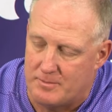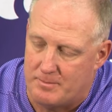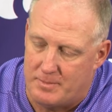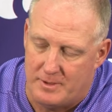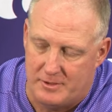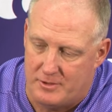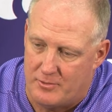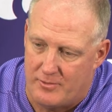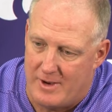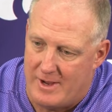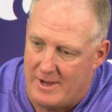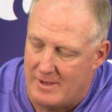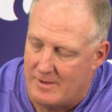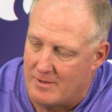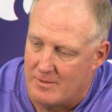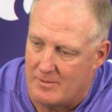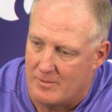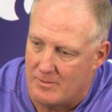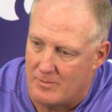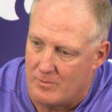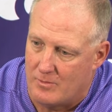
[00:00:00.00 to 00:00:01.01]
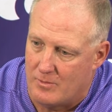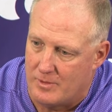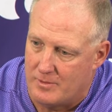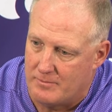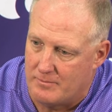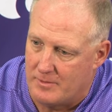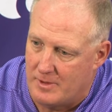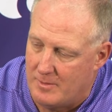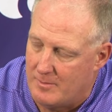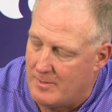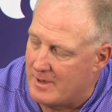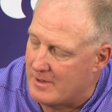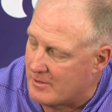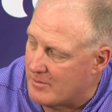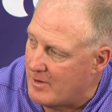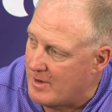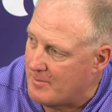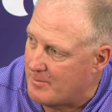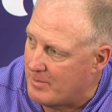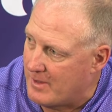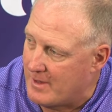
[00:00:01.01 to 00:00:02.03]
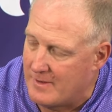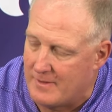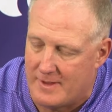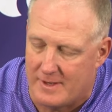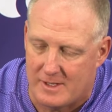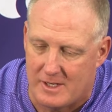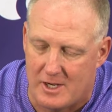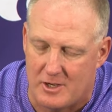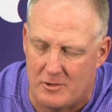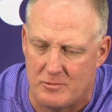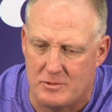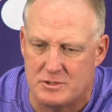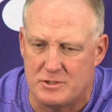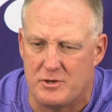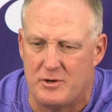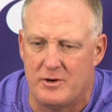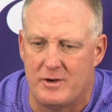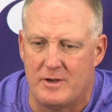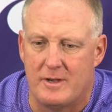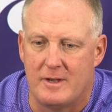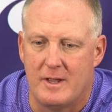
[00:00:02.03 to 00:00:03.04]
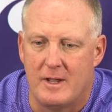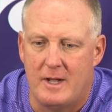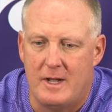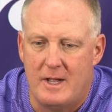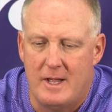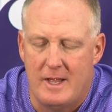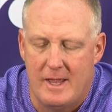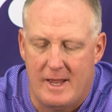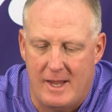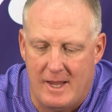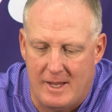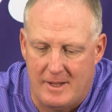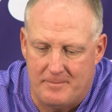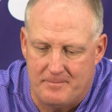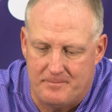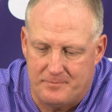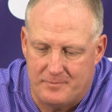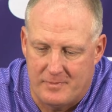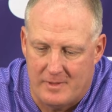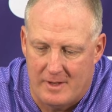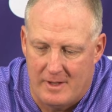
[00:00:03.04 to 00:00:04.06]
But you're right, uh, what he made a great play on that kick return, and and